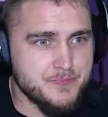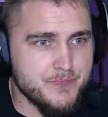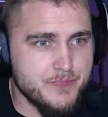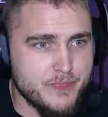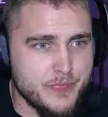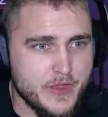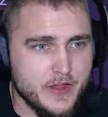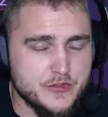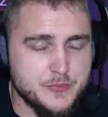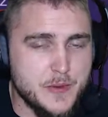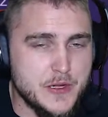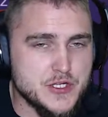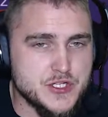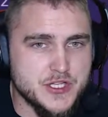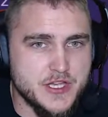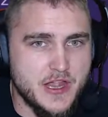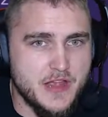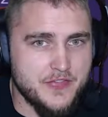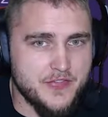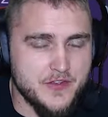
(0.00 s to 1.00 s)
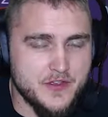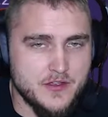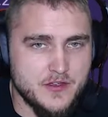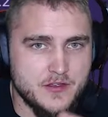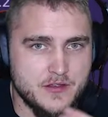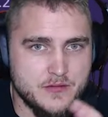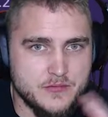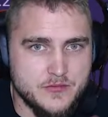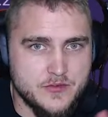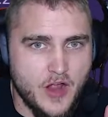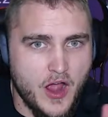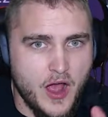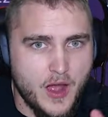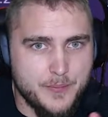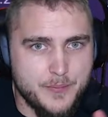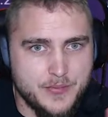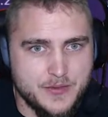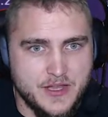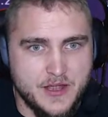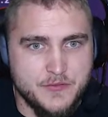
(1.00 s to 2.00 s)
especially at the top
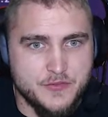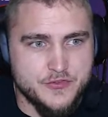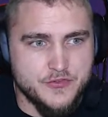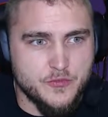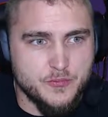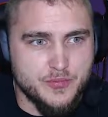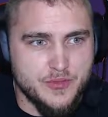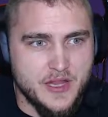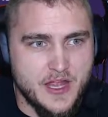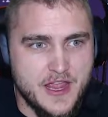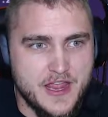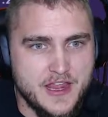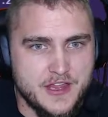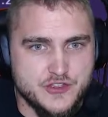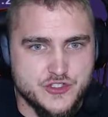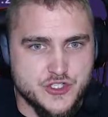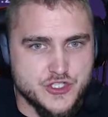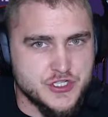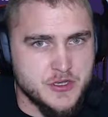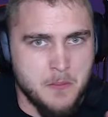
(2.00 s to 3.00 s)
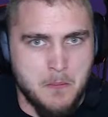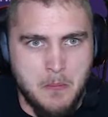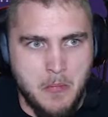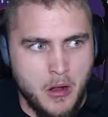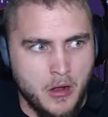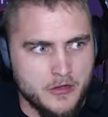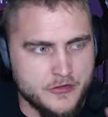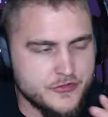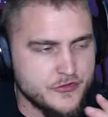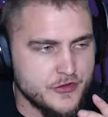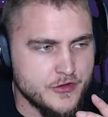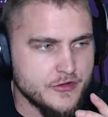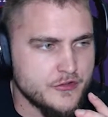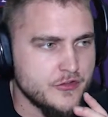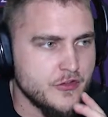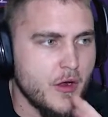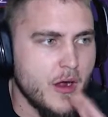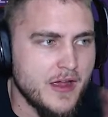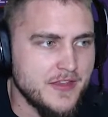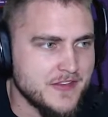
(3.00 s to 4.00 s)
levels of play, is just a monster,
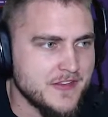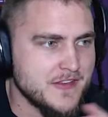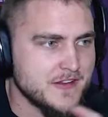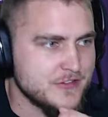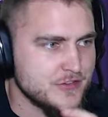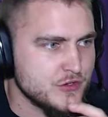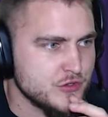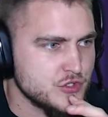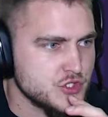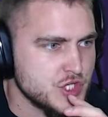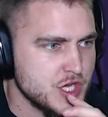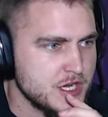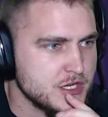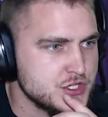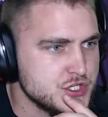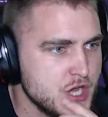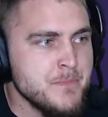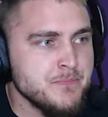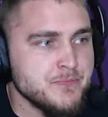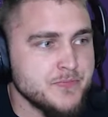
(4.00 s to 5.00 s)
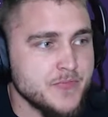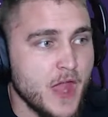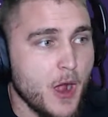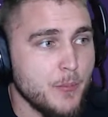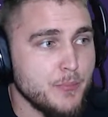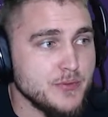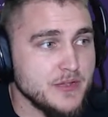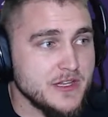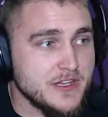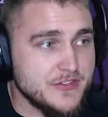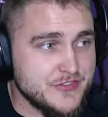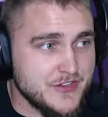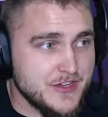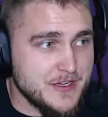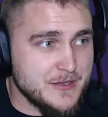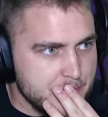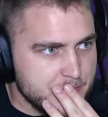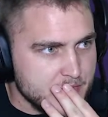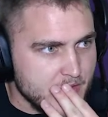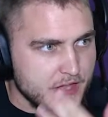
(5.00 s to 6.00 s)
so I think that's a good change. Now,
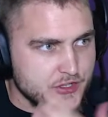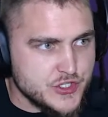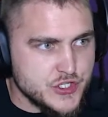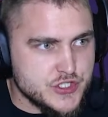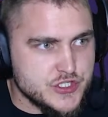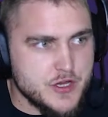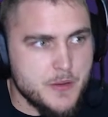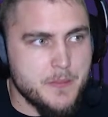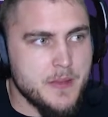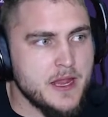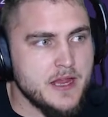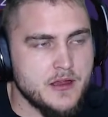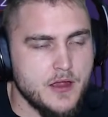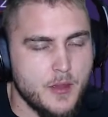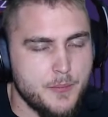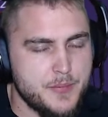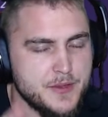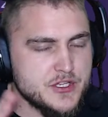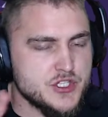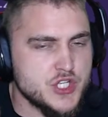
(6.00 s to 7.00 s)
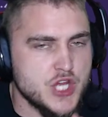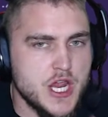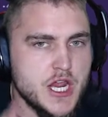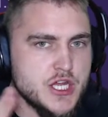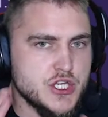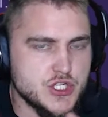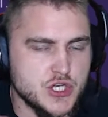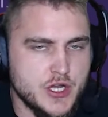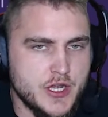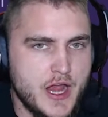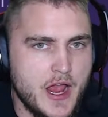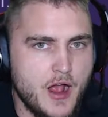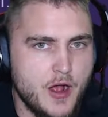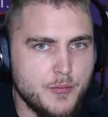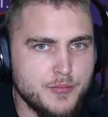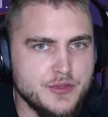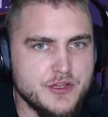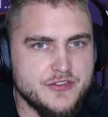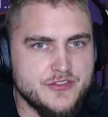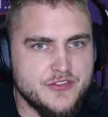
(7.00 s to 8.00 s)
Blissey, it's just a big change on how Blissey